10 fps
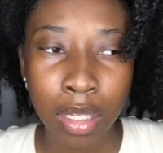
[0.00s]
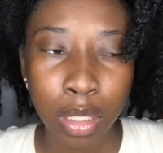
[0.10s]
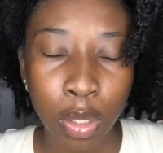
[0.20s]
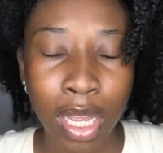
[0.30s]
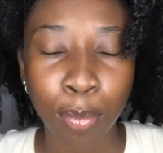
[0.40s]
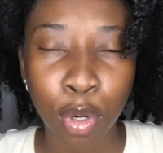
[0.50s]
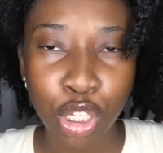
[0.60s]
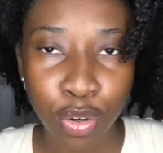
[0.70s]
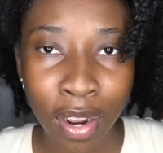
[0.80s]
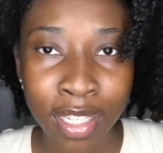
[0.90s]
you gotta
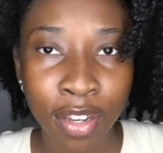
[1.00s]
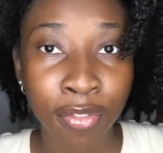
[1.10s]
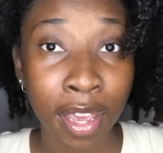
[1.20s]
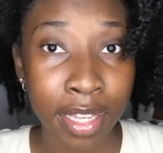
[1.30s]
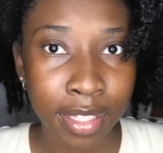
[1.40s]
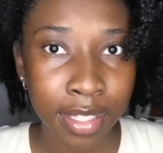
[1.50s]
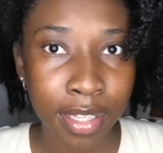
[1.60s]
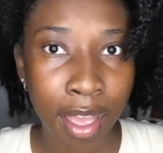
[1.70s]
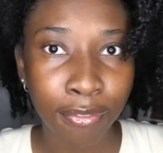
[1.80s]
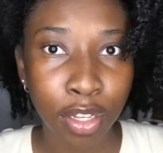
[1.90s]
moisturize your face
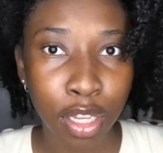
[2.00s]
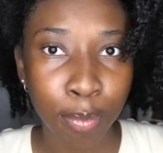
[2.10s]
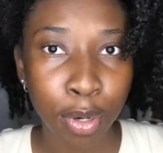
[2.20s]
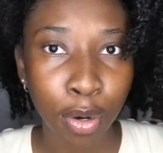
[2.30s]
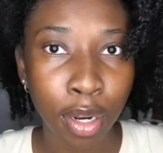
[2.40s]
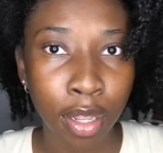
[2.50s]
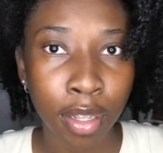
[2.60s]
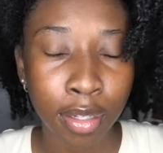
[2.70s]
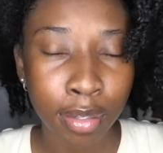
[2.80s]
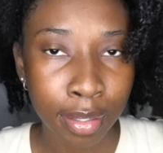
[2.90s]
after you put on a
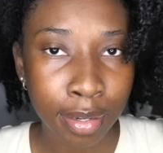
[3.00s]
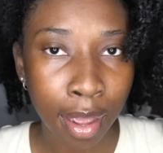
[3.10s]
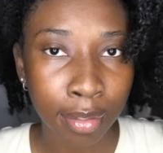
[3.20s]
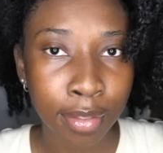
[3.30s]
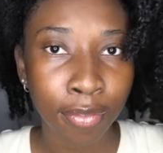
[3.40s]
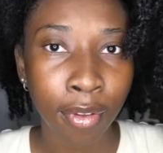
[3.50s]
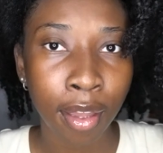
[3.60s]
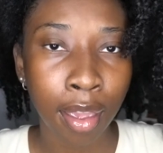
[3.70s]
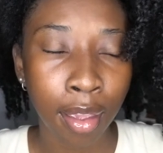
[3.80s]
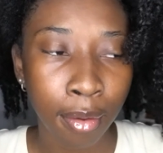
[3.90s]

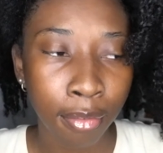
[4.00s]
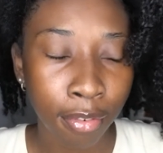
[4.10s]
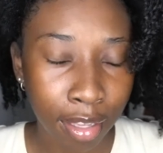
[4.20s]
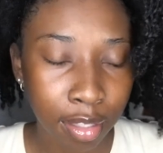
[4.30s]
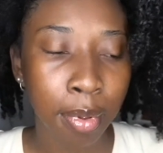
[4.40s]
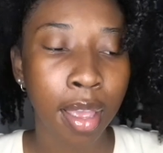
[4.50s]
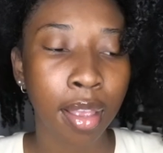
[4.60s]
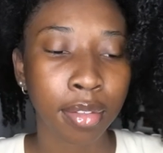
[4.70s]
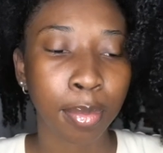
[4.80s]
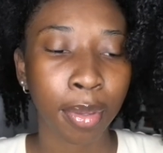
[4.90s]
detoxifying face
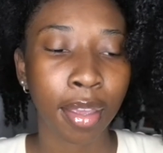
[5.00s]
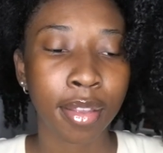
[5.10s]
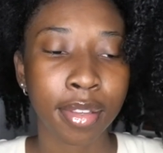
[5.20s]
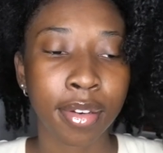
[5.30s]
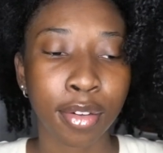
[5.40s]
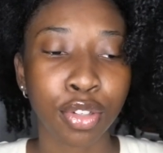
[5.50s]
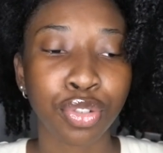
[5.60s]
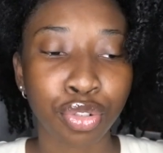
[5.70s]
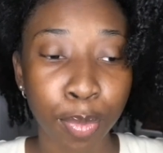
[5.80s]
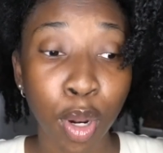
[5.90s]
mask because it done
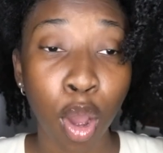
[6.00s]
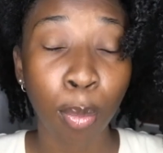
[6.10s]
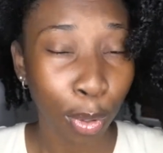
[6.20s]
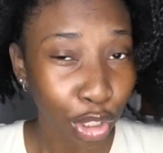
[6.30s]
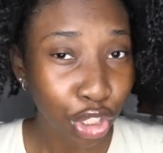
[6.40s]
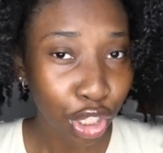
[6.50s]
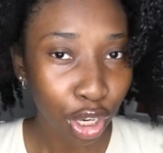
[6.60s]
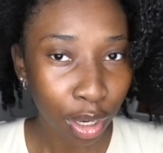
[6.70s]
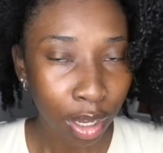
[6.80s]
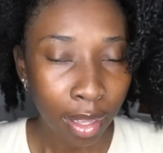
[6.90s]
stripped all moisture.